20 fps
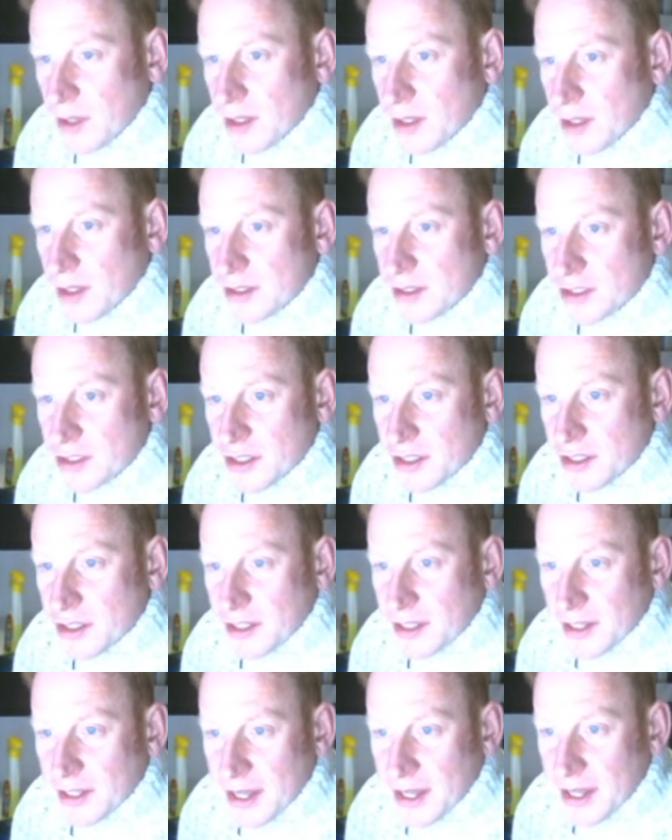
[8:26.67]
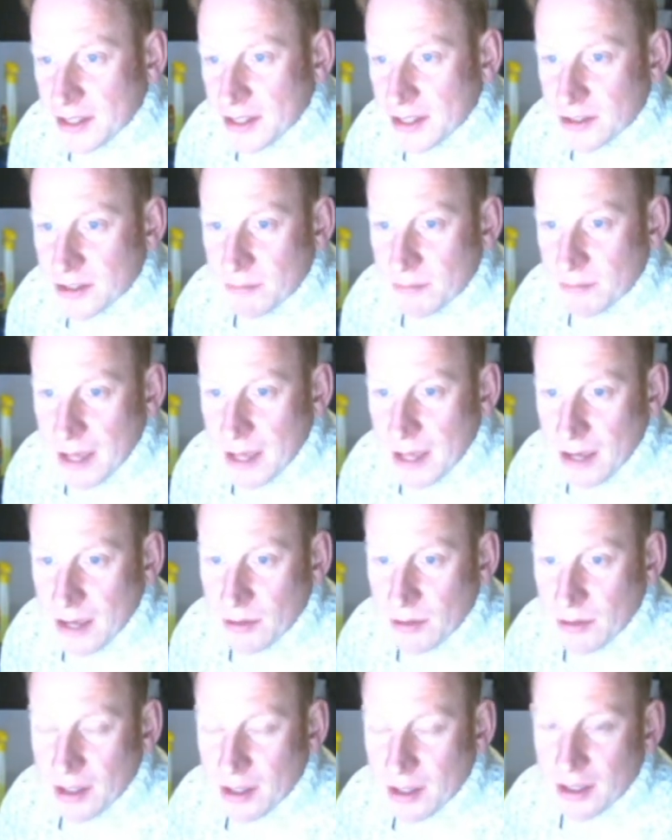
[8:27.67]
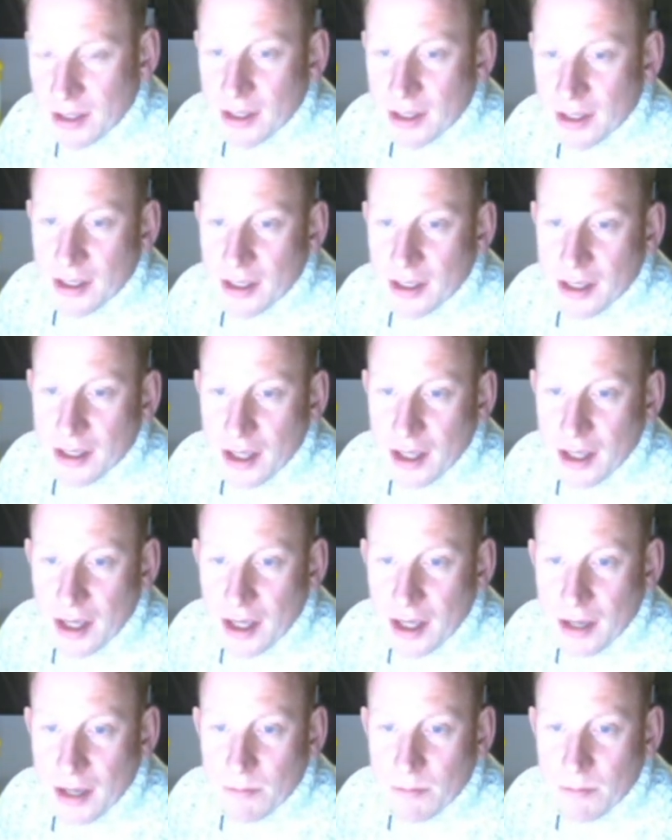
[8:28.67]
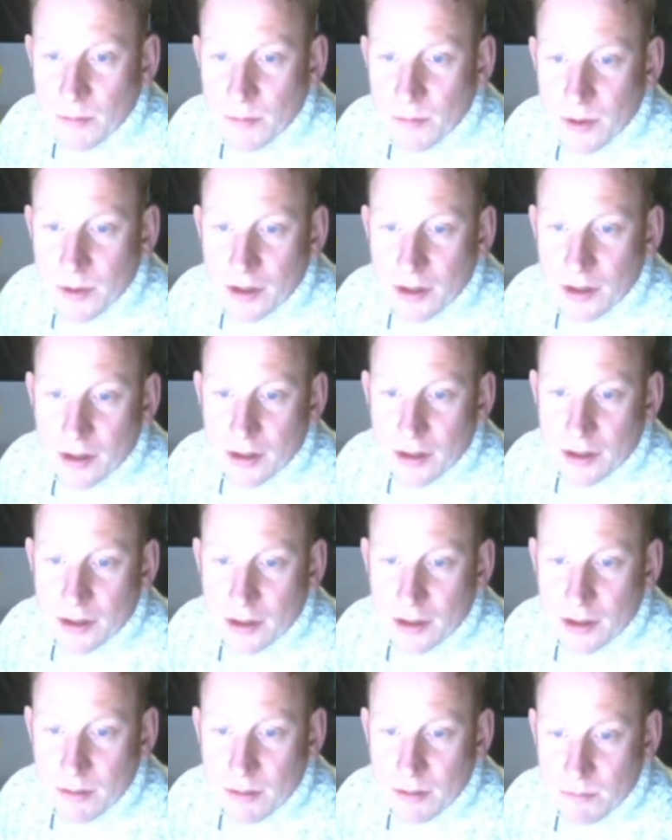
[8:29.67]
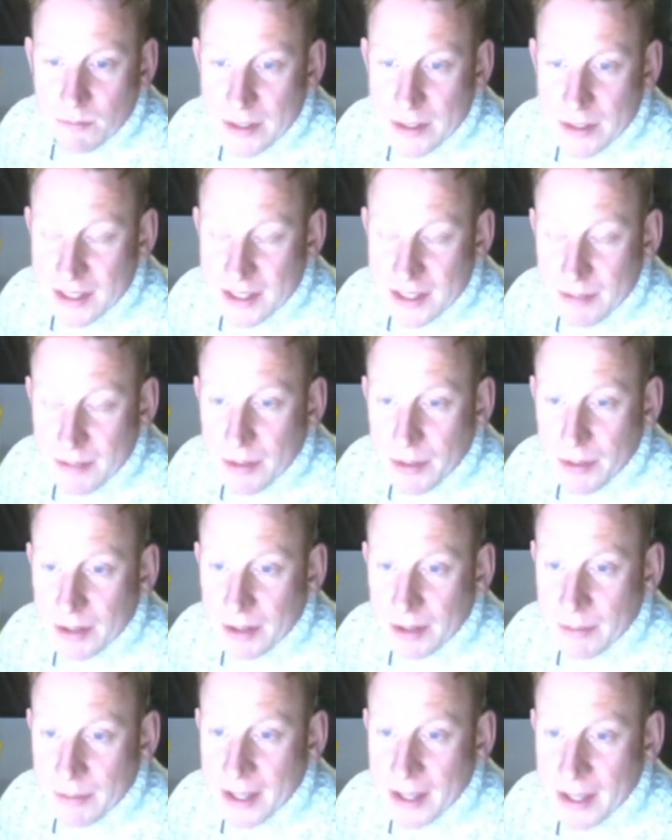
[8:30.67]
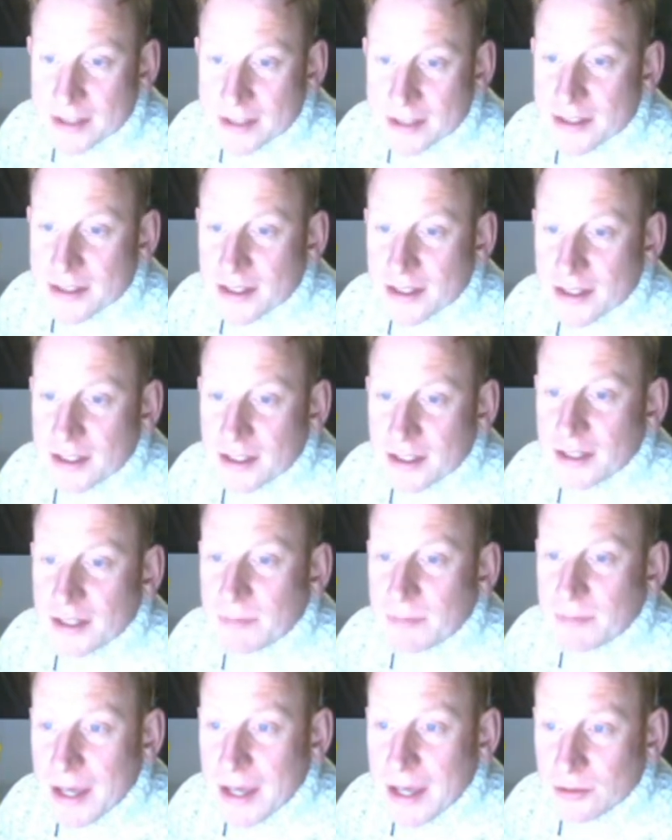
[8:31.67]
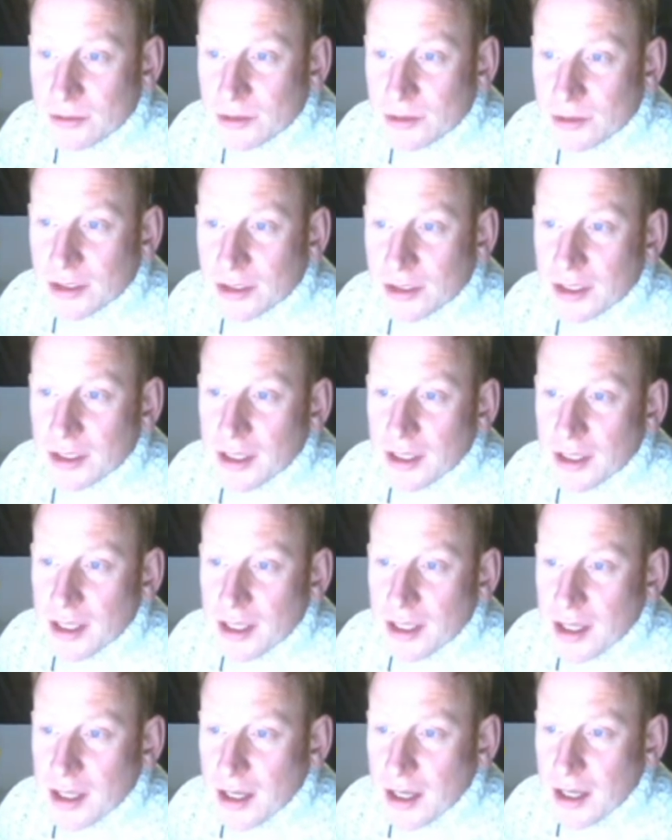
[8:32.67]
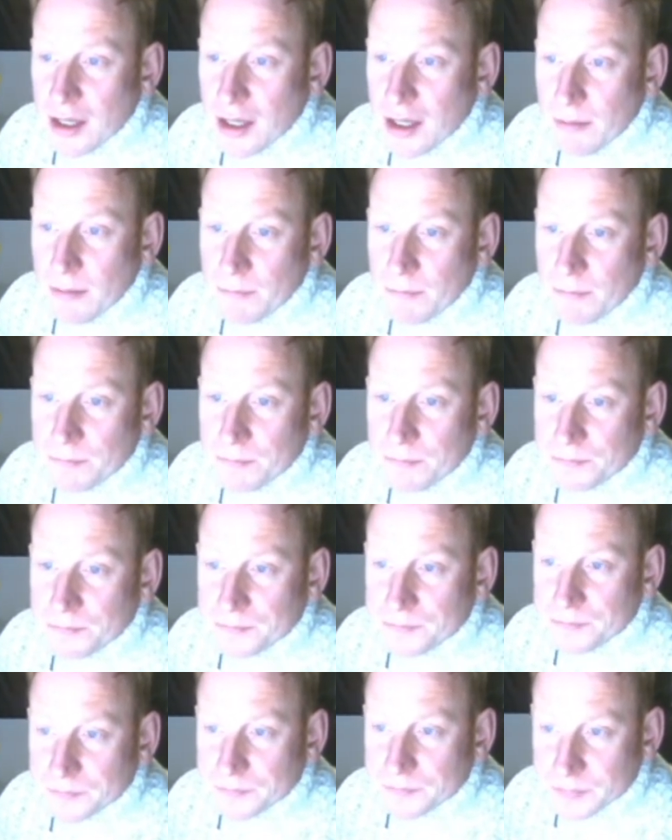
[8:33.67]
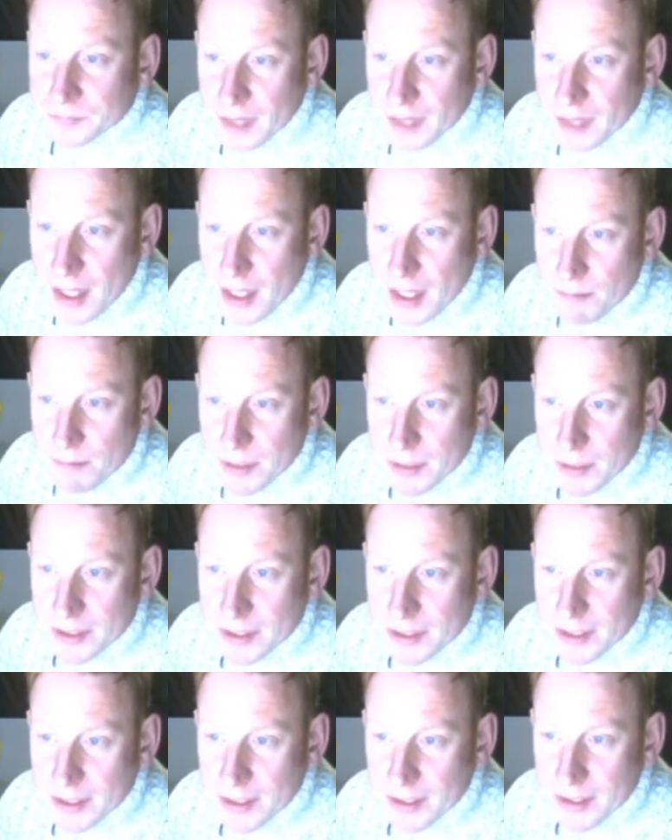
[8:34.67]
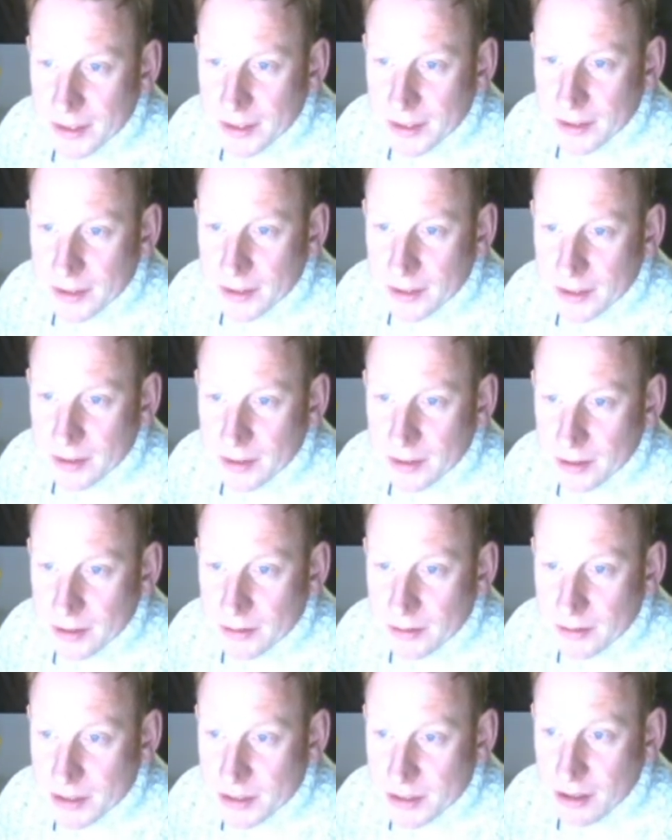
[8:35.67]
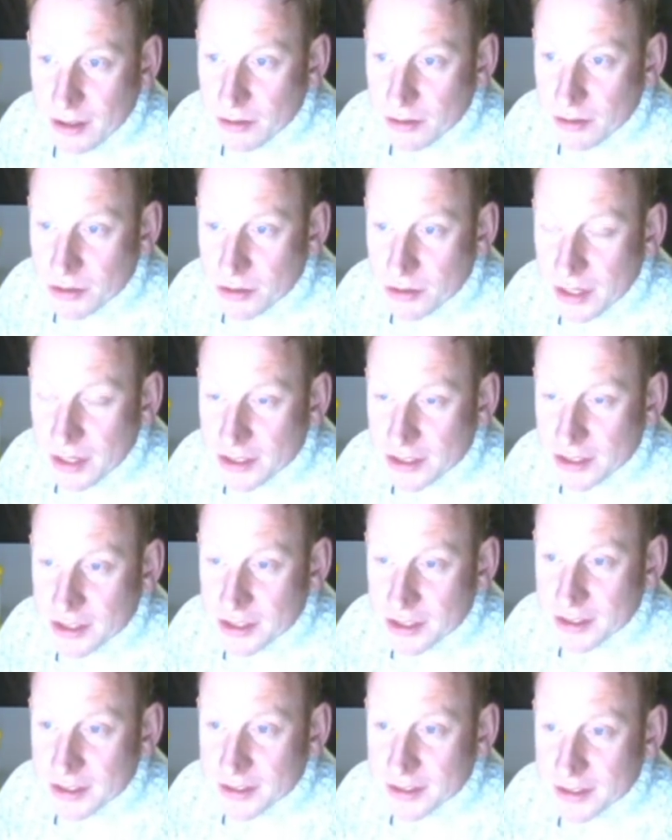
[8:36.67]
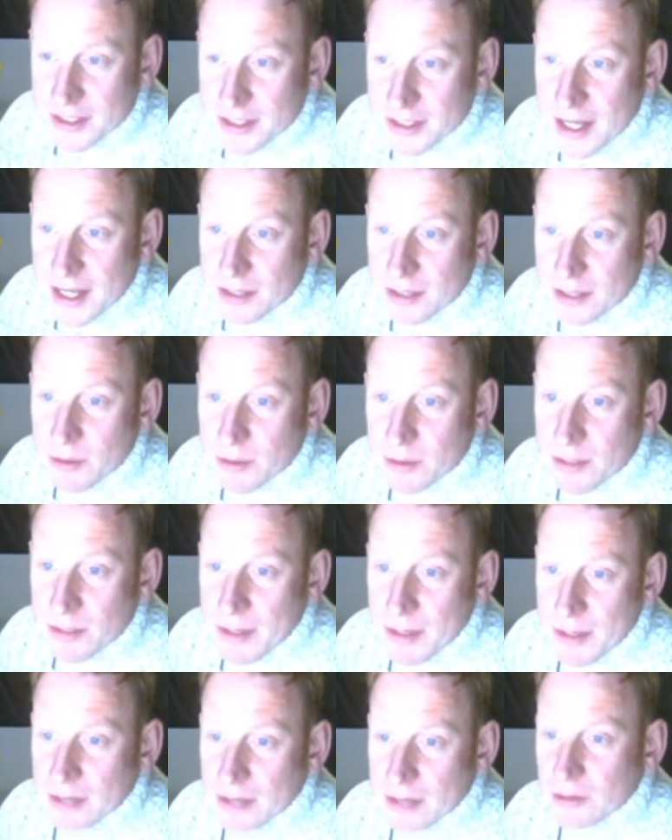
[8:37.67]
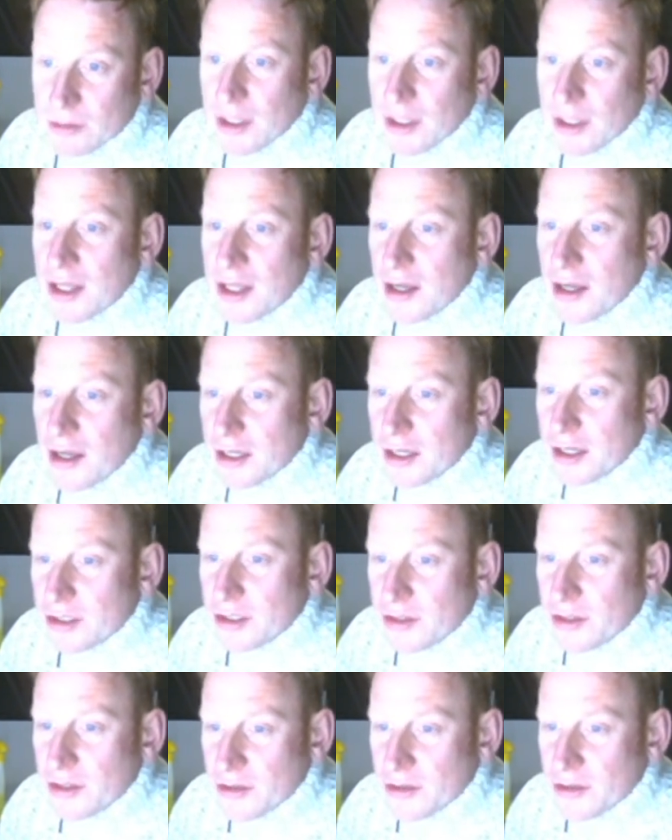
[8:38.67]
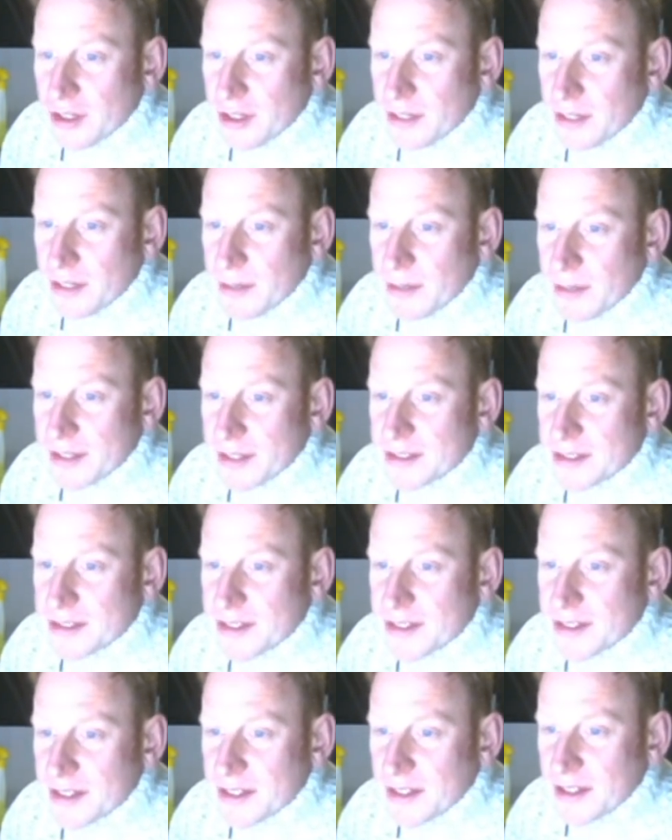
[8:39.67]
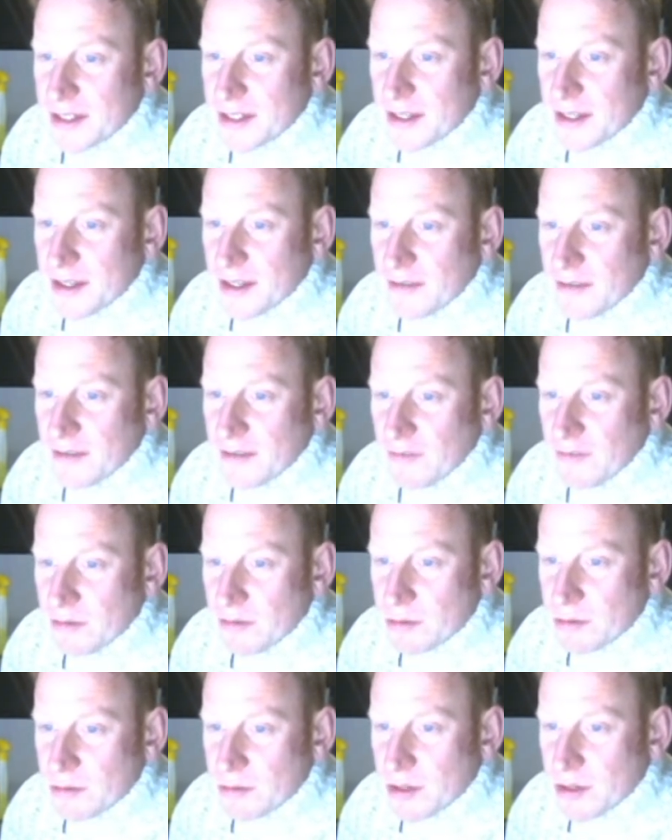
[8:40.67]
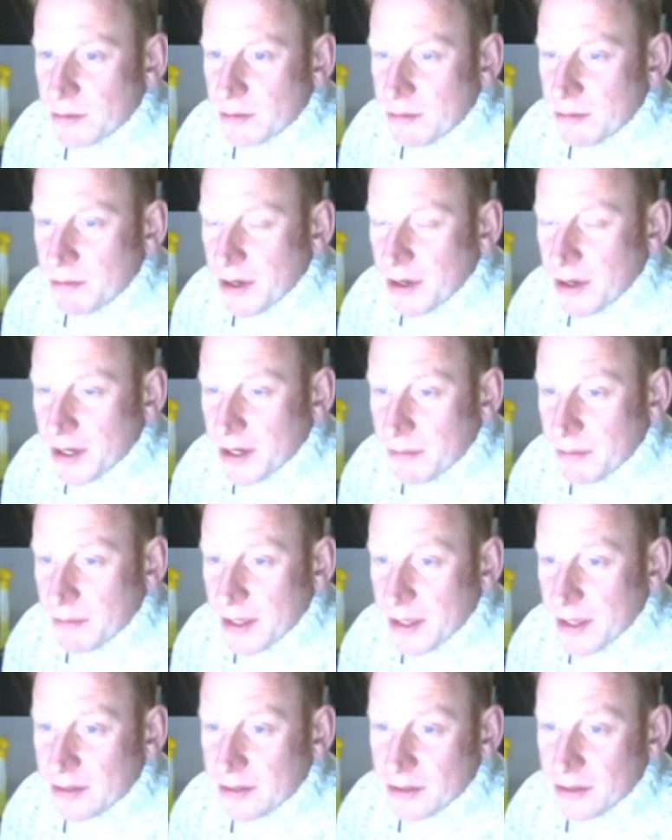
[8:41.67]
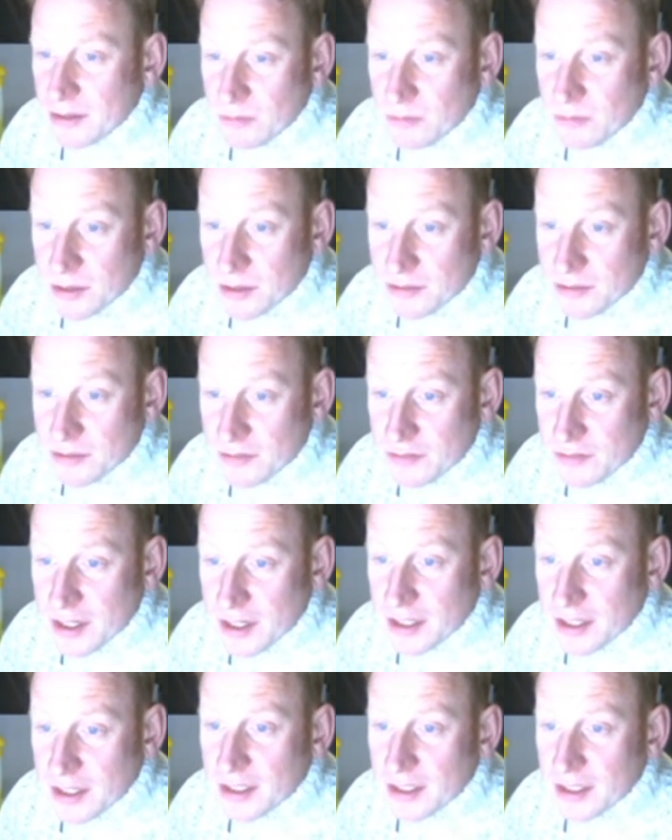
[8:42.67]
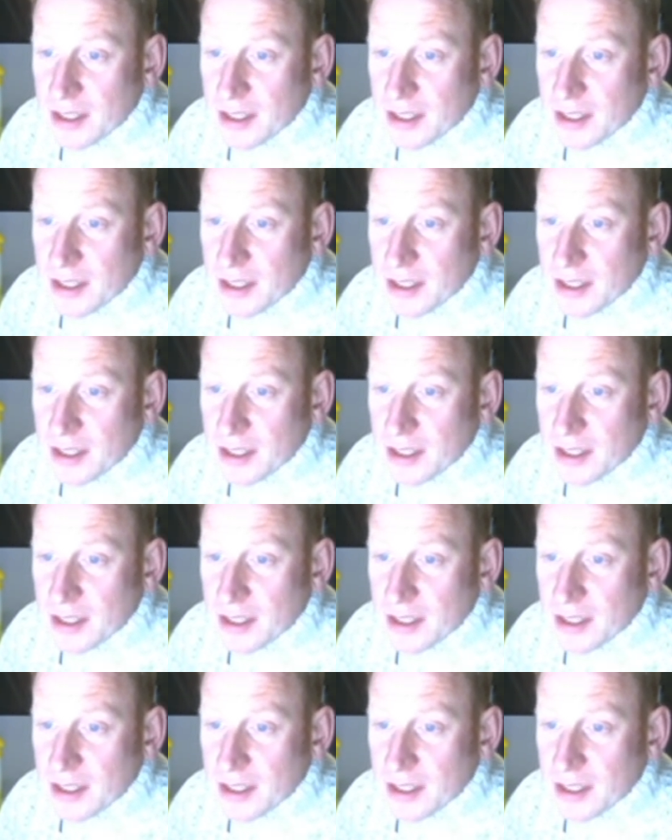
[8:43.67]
because you can connect a power and basically bypass the pedal, but I couldn't actually sell it with a pedal. I did look on eBay to see if it was worth me buying a pedal. It wasn't really.